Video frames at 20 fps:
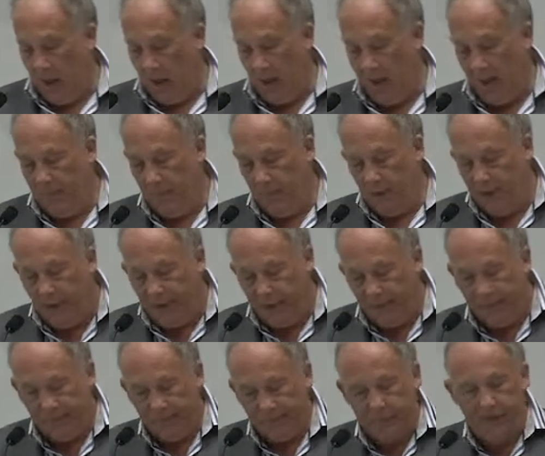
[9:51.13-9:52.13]

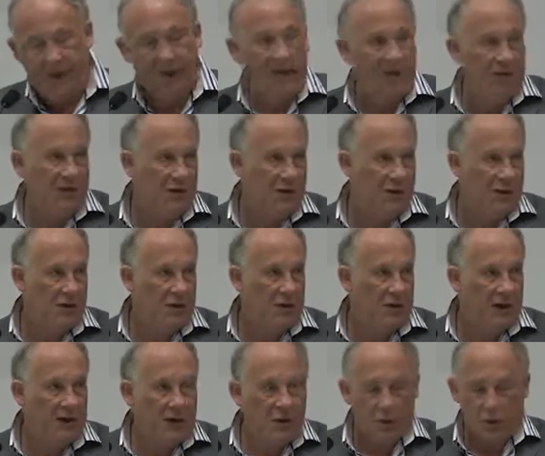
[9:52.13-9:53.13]
HEFSI
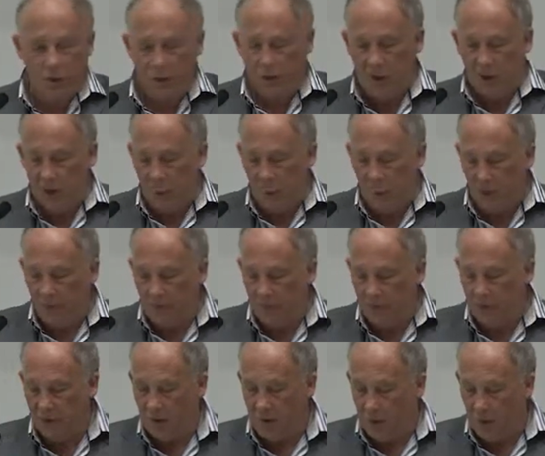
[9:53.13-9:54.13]
state on their
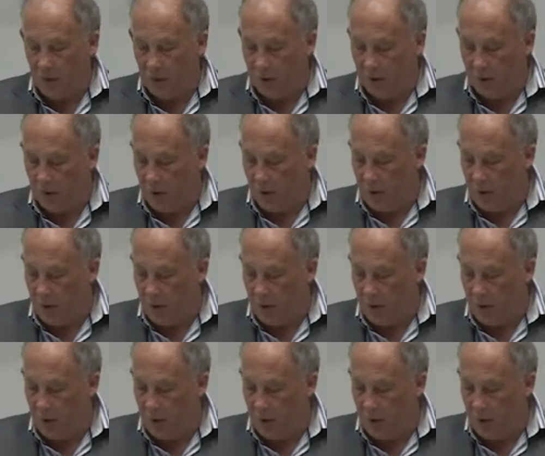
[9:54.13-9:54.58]
website